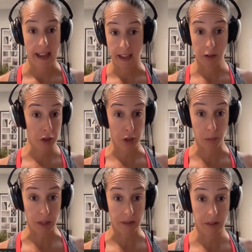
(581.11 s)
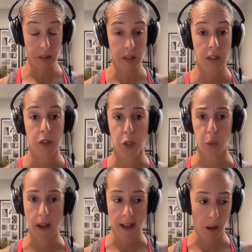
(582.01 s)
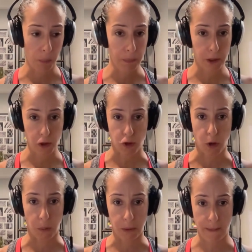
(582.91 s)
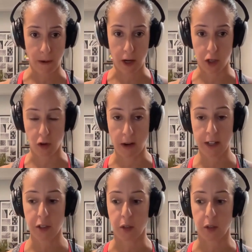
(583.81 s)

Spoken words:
and humans to help control blood pressure, right?